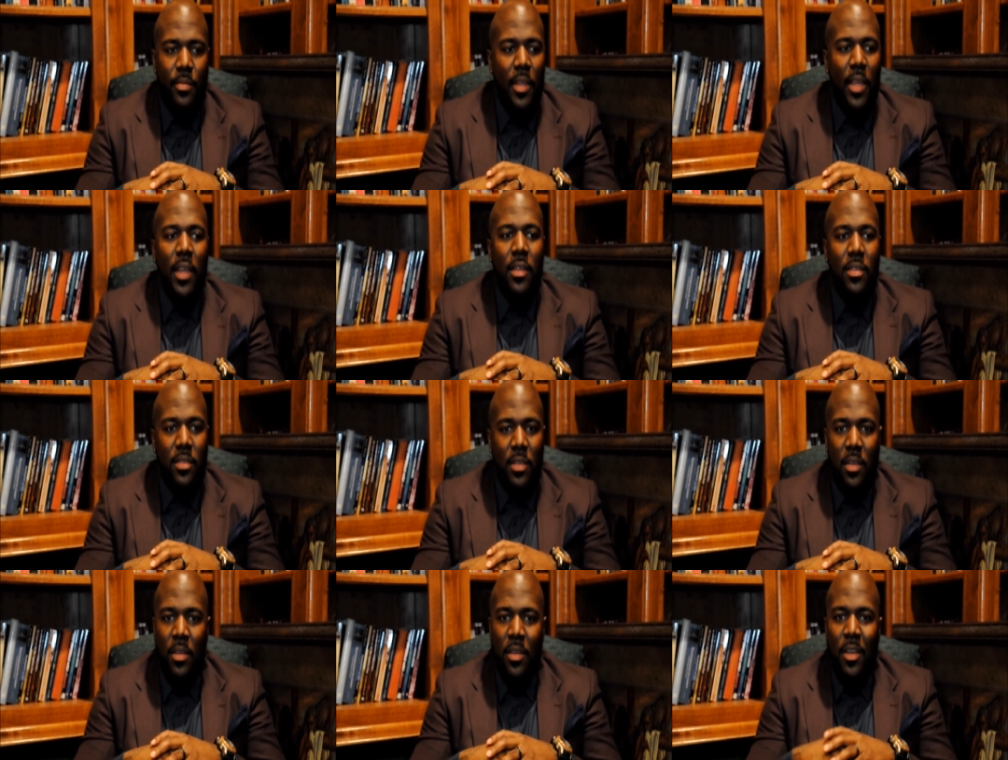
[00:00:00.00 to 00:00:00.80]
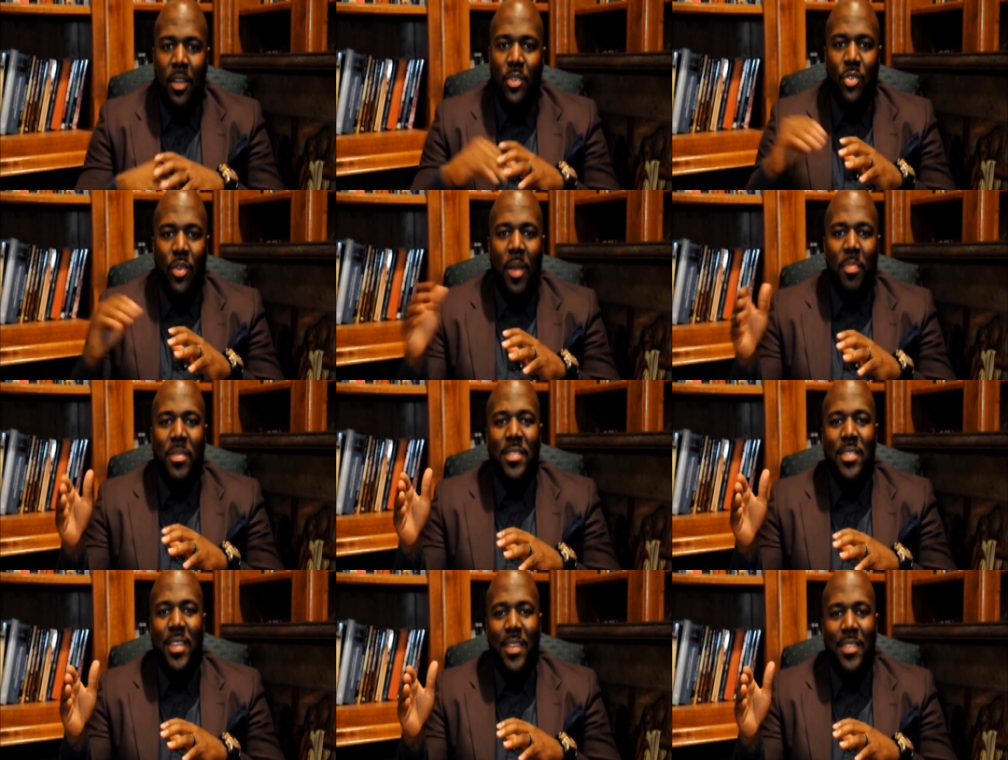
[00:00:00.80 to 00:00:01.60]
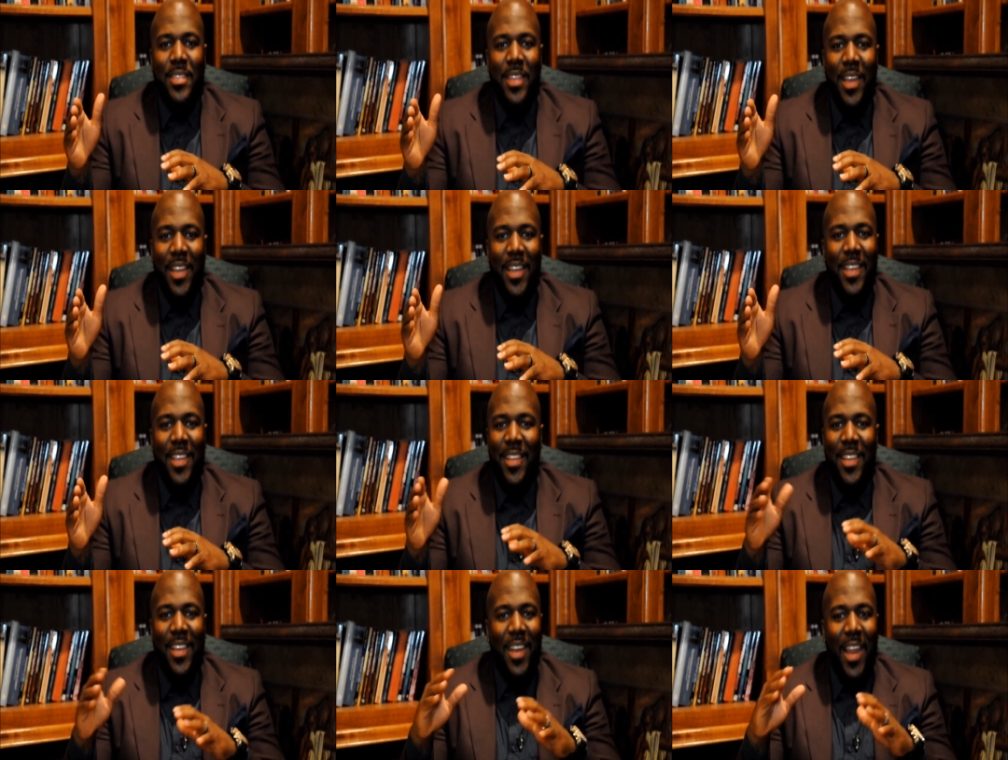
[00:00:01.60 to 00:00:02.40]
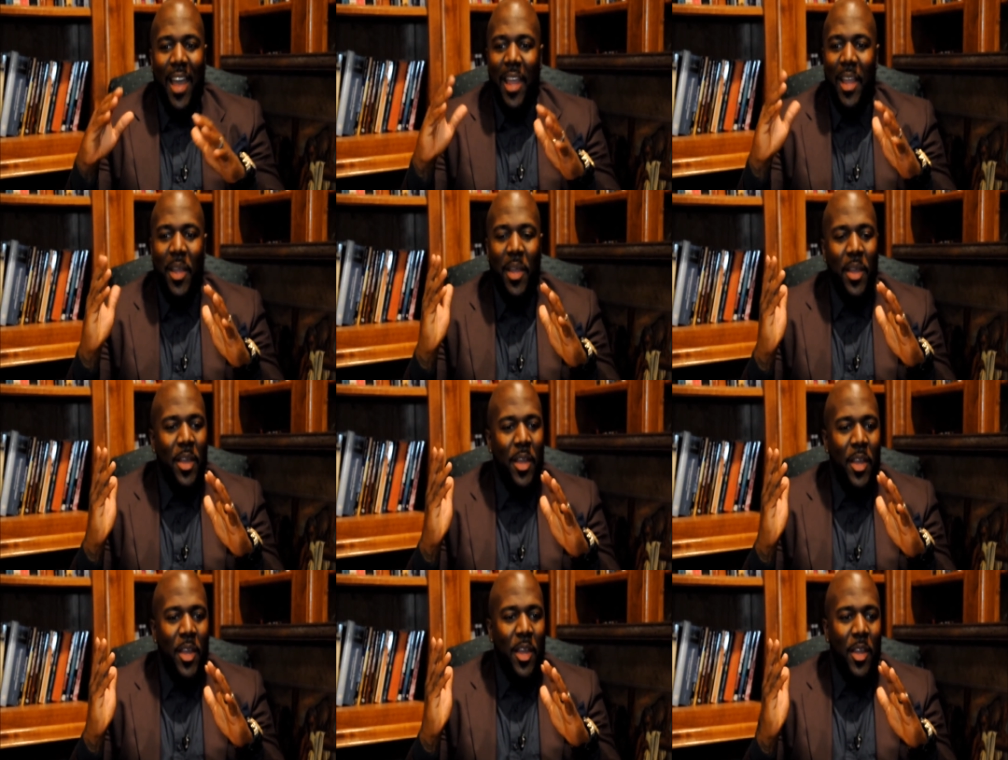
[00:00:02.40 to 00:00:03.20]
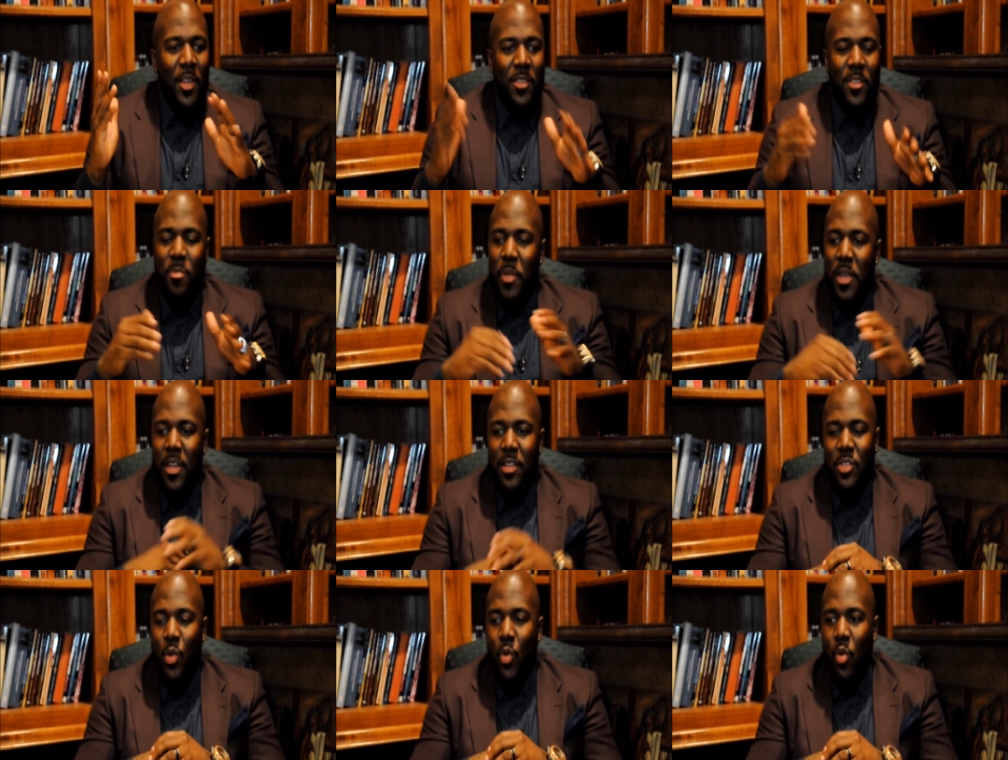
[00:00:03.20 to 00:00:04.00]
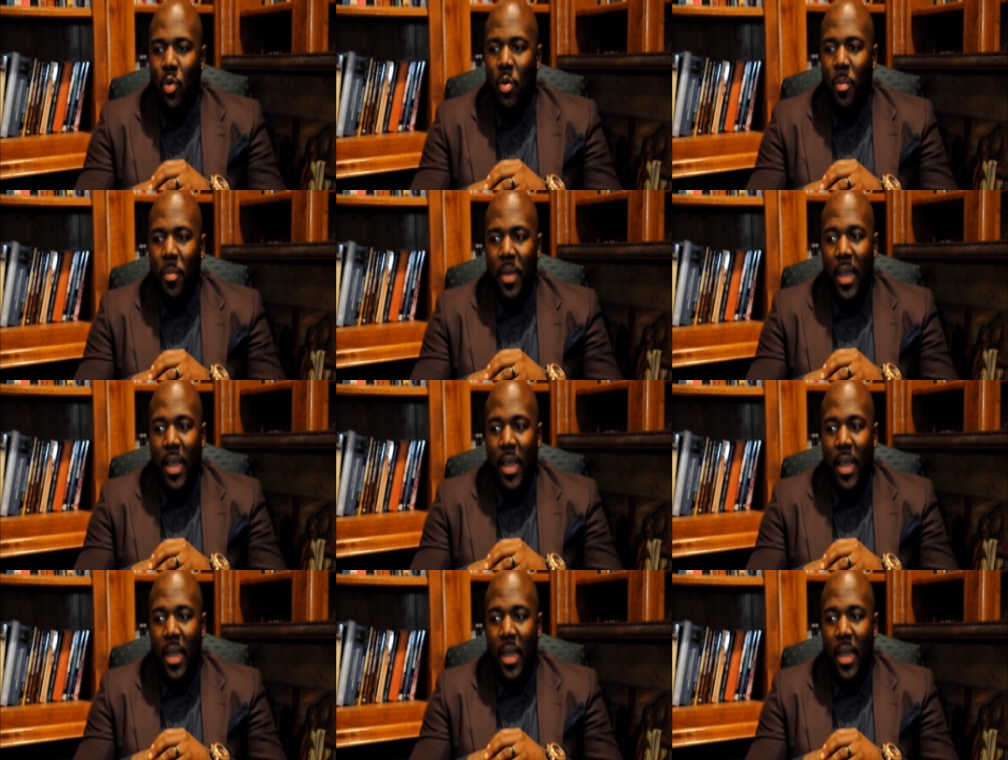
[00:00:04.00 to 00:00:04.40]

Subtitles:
Easy. Drop the 16, like, spit it to him.